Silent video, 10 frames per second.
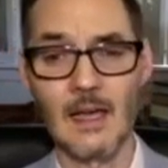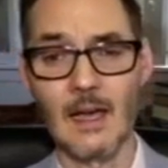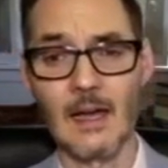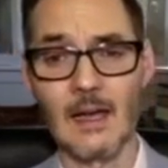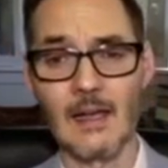
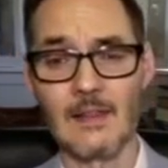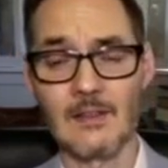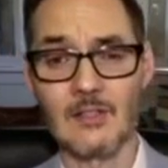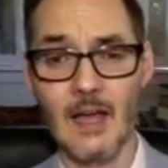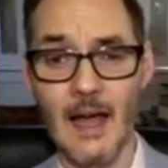And then
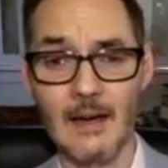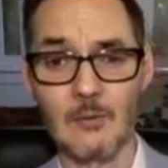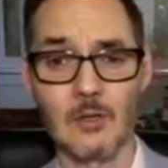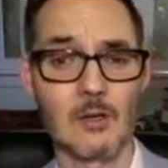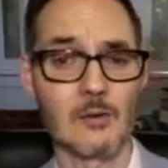Scott
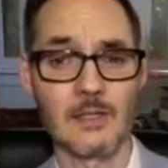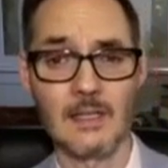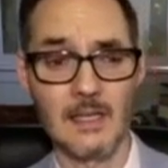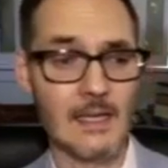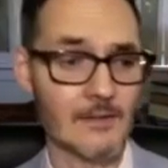will go into
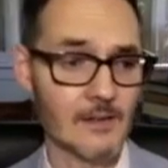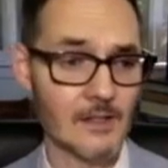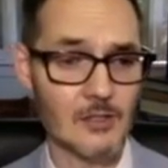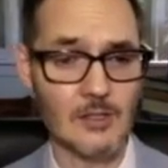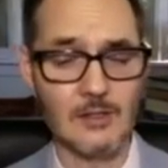key
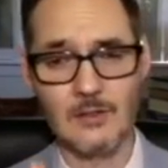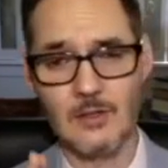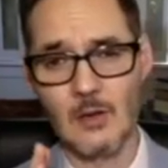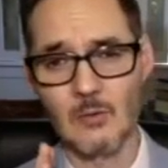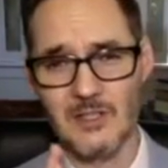definitions,
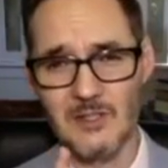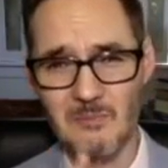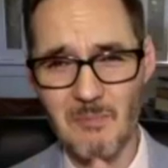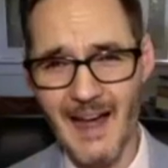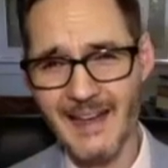
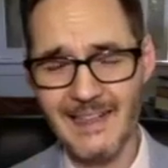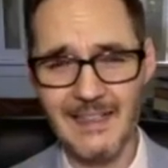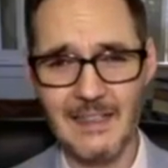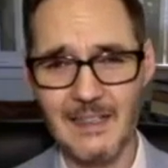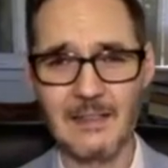responding
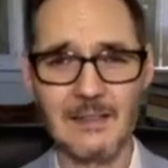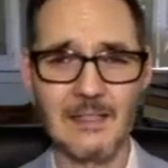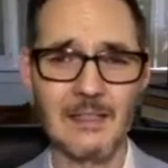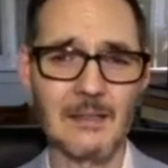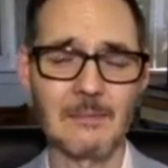
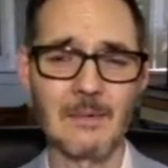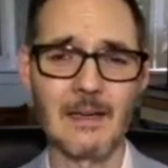to